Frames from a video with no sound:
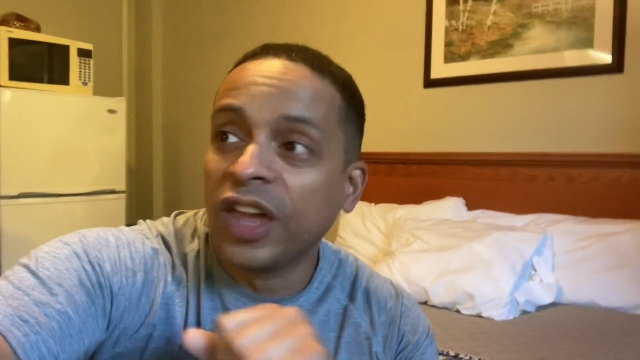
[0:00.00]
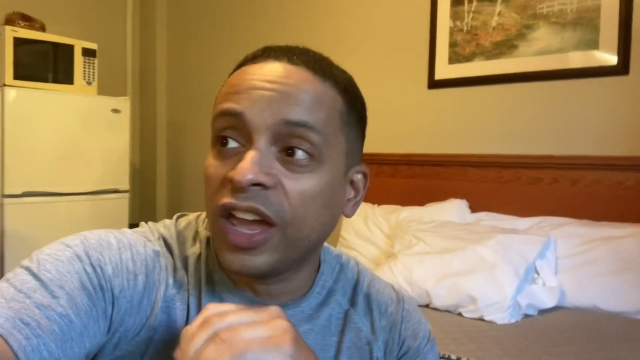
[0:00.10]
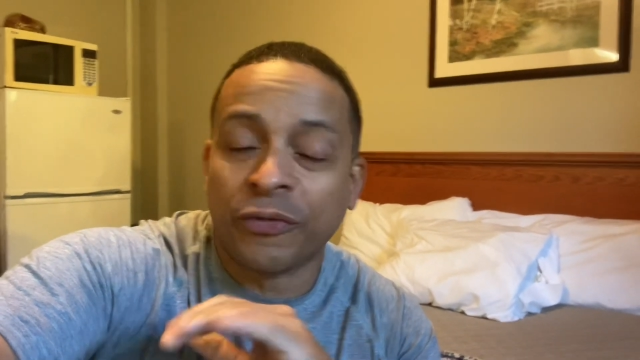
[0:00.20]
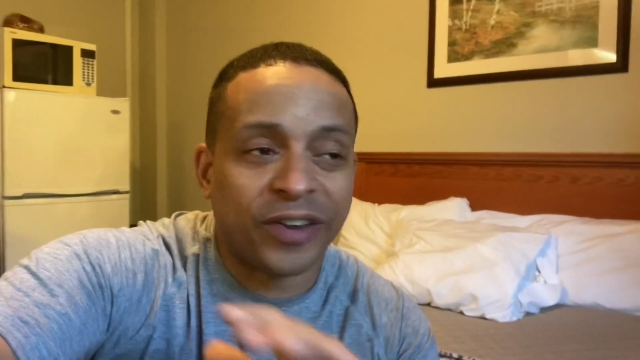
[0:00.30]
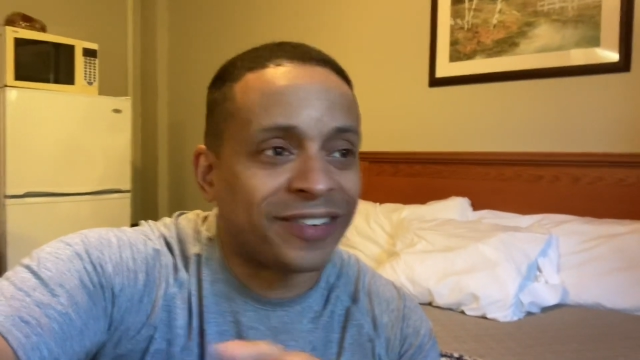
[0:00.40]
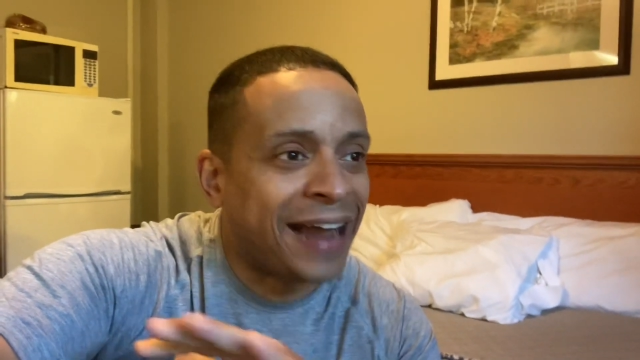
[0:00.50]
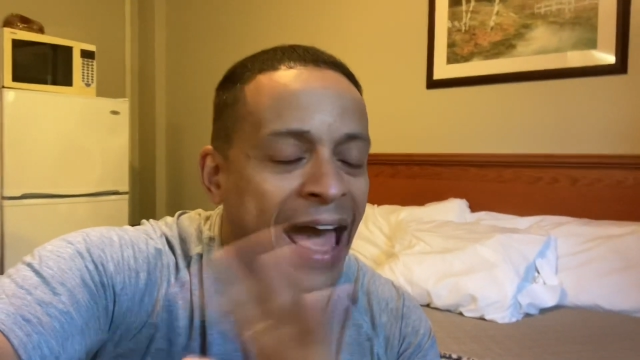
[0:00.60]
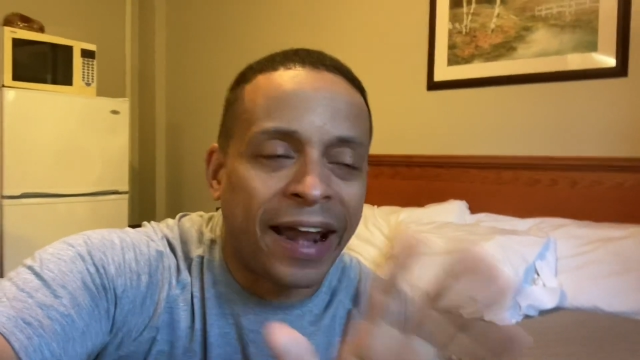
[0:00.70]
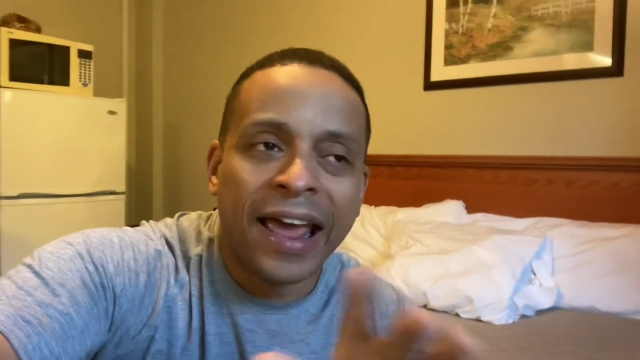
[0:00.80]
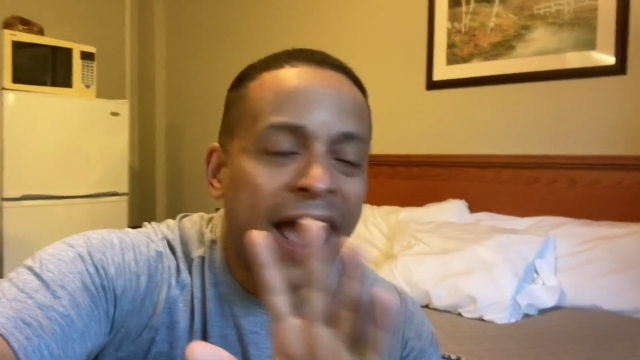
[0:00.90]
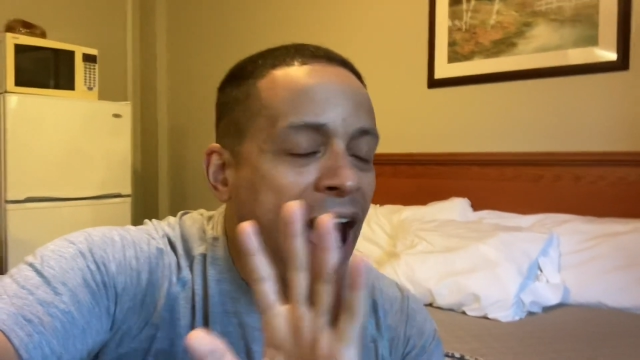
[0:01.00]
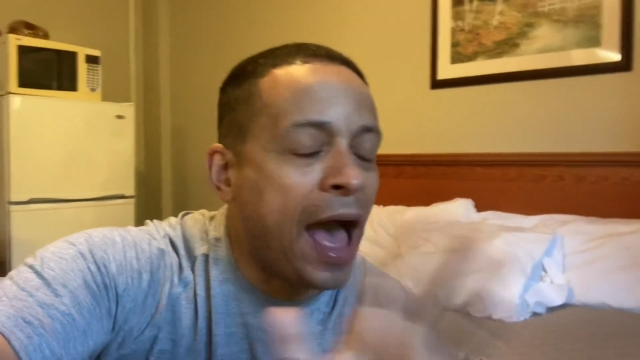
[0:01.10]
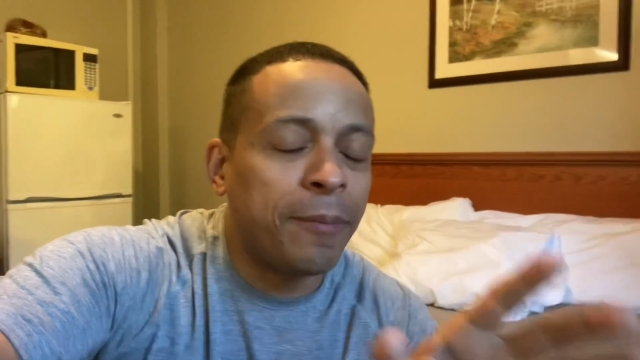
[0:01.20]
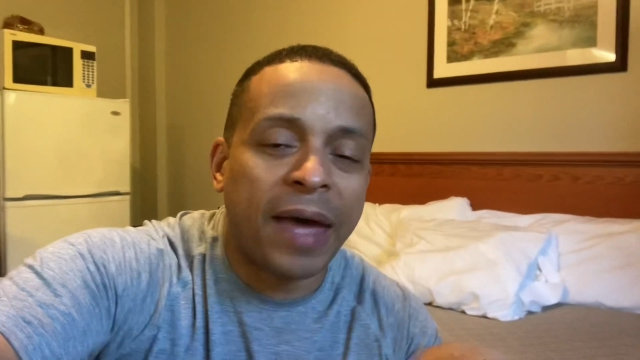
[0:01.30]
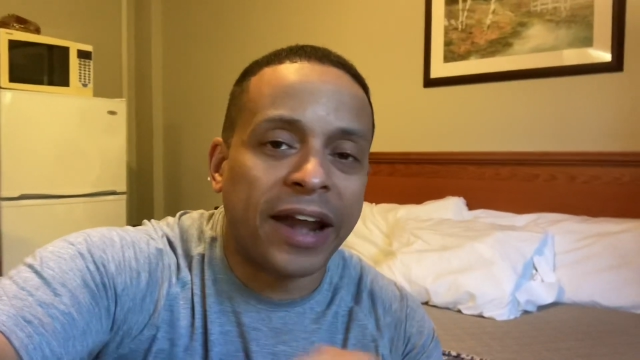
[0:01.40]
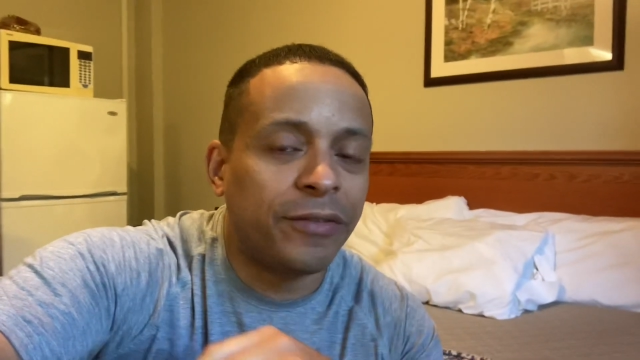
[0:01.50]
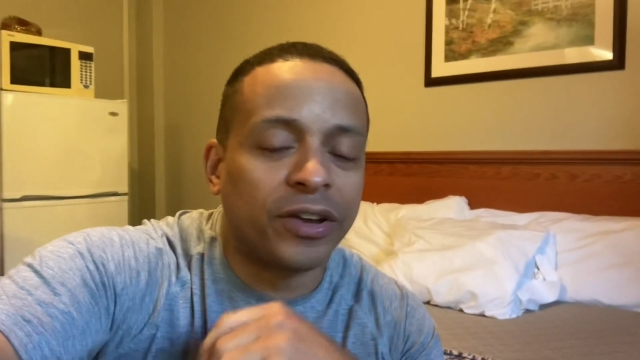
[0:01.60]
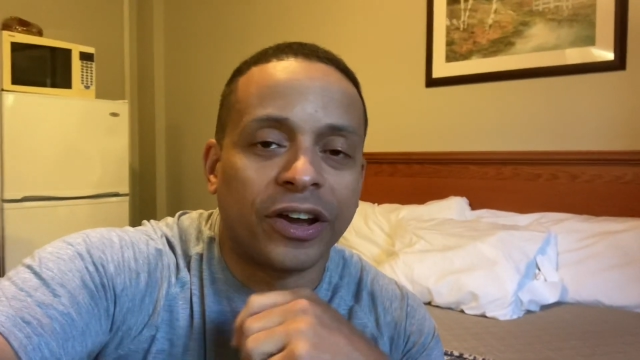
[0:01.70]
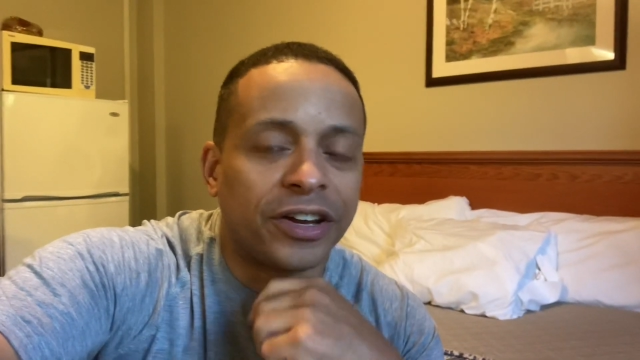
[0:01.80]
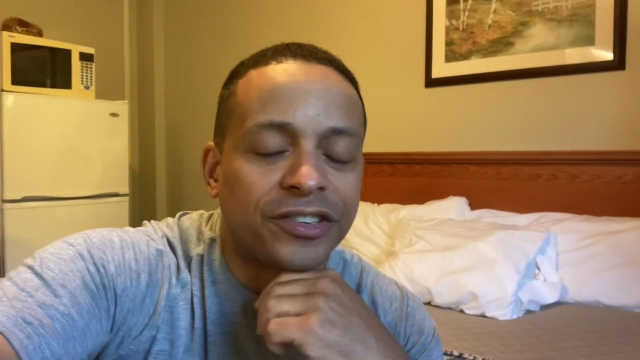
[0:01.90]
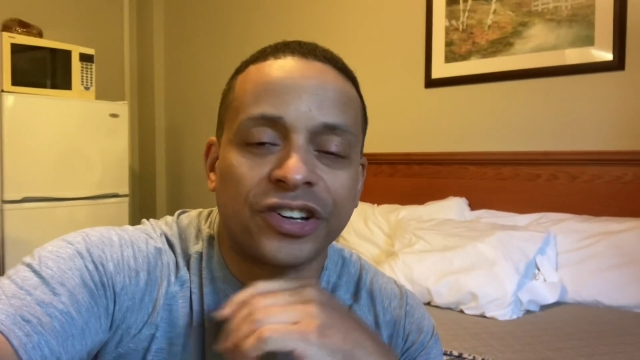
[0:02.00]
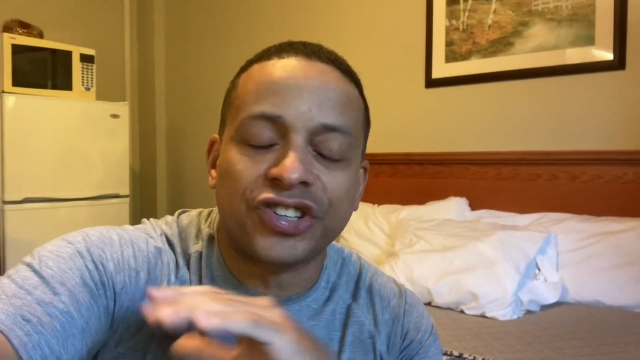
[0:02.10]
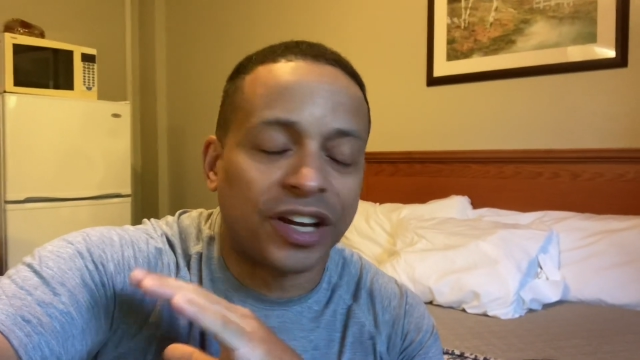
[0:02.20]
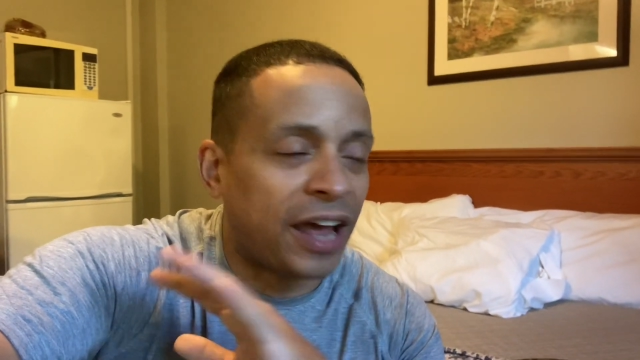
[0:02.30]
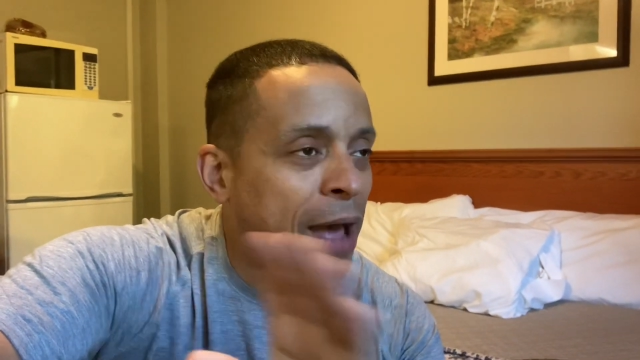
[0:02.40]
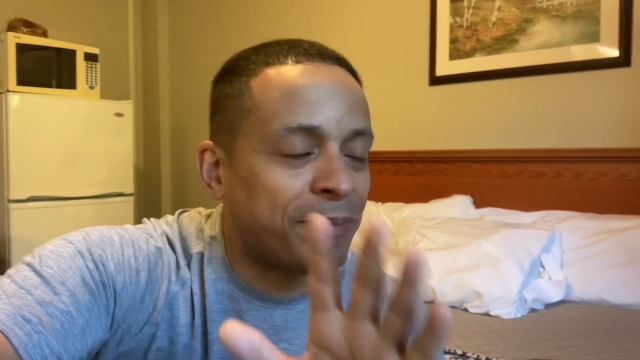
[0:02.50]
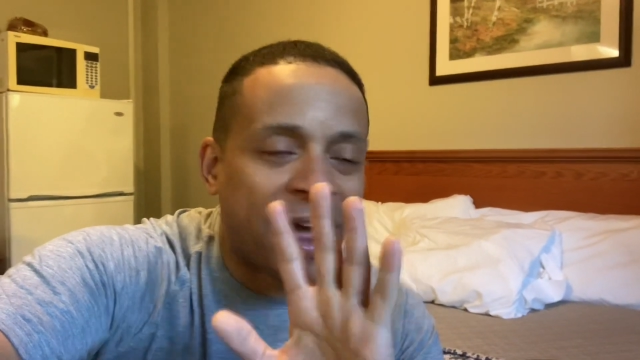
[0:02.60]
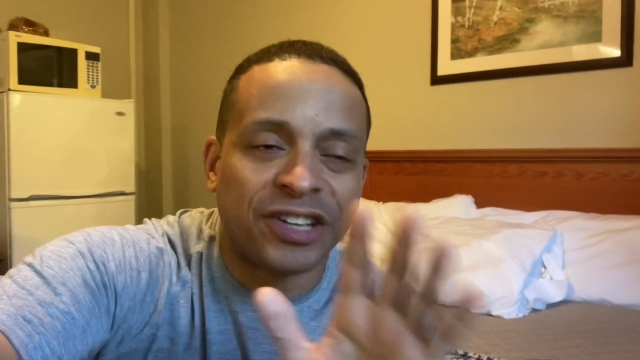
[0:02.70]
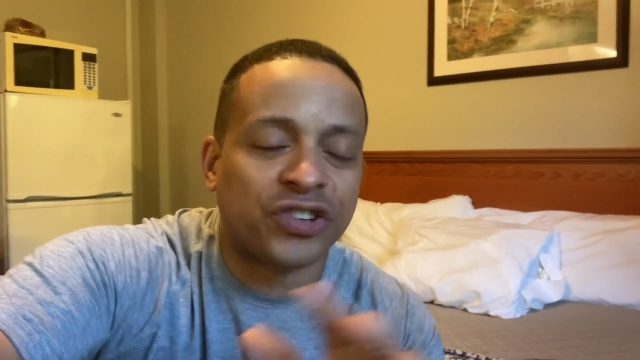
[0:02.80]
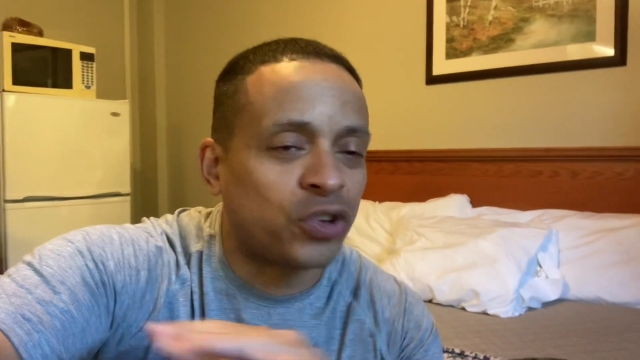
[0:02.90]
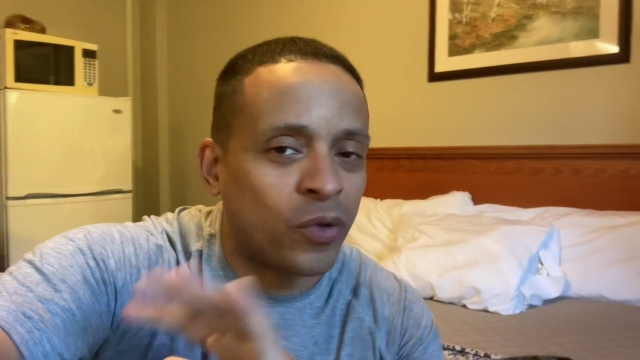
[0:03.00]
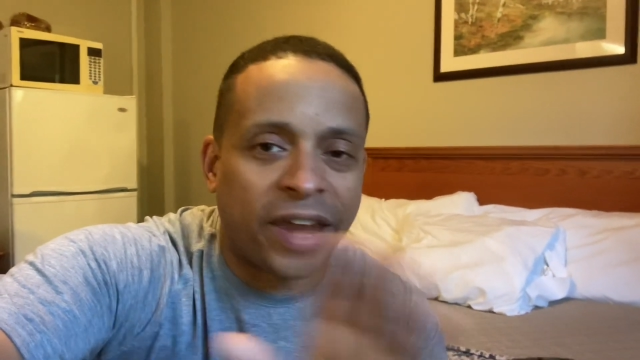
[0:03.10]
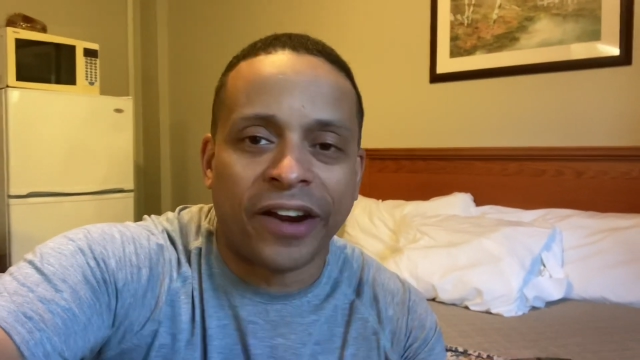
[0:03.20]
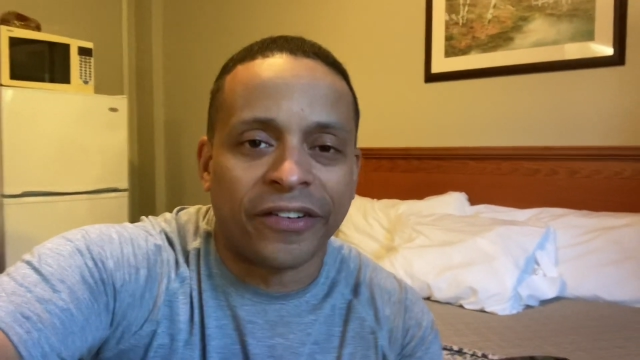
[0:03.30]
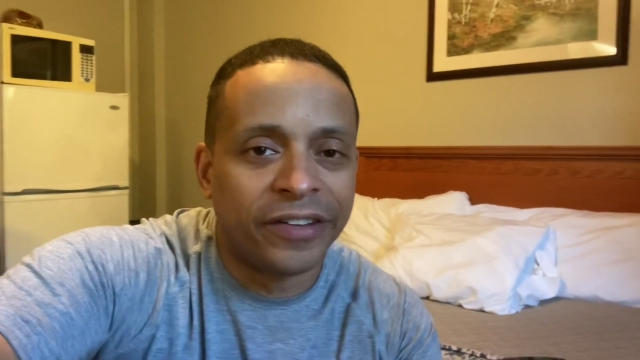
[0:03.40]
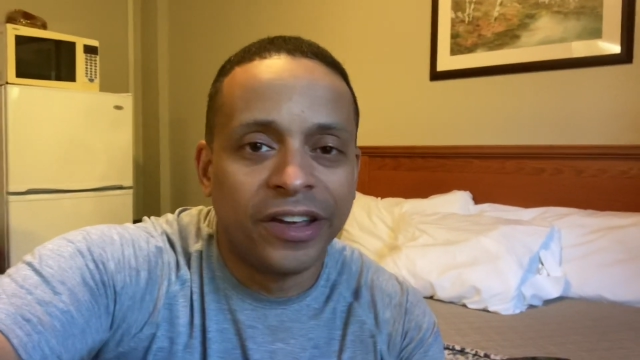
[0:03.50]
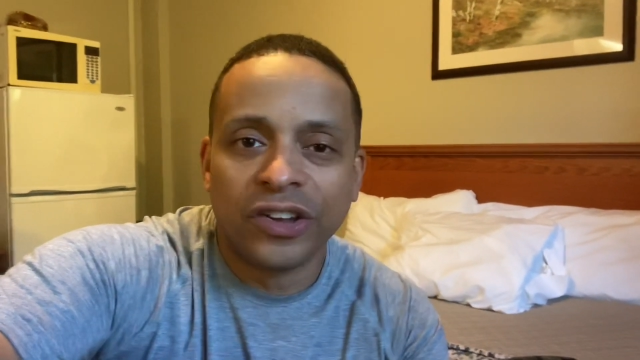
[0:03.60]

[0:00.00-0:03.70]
If it's not, I'm not even going to touch it. I just don't care.